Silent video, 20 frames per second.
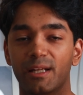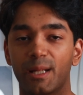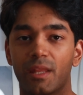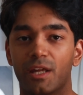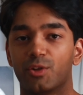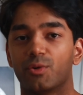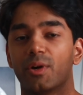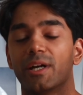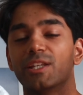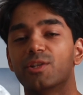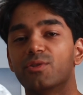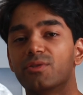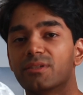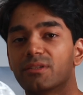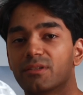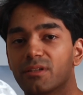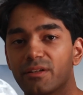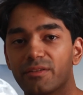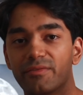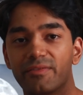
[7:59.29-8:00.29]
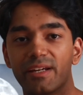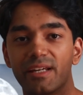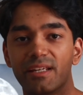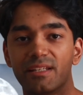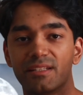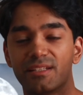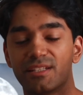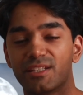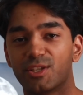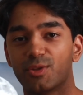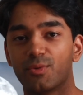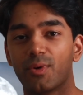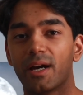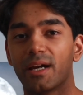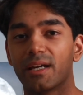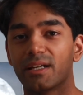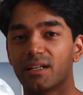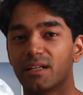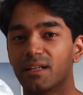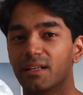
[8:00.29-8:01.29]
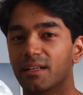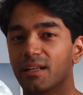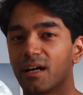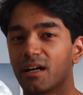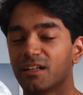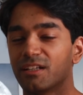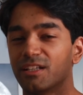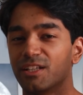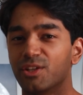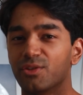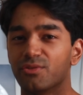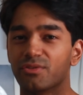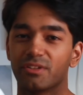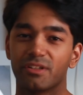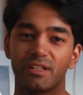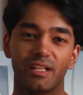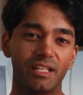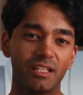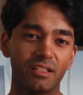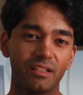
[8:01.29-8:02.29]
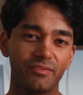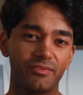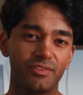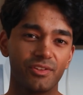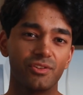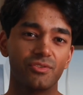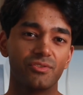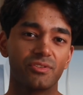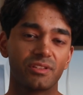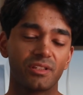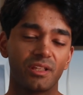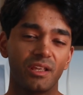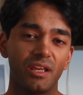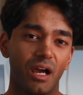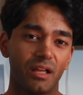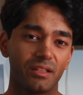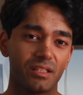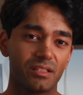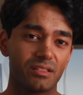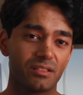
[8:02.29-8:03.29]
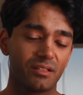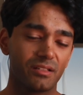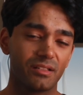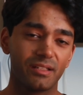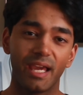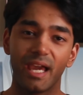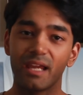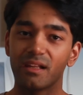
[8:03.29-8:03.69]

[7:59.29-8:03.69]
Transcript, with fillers: Now, do I use surveys? Do I conduct user interviews? Are there certain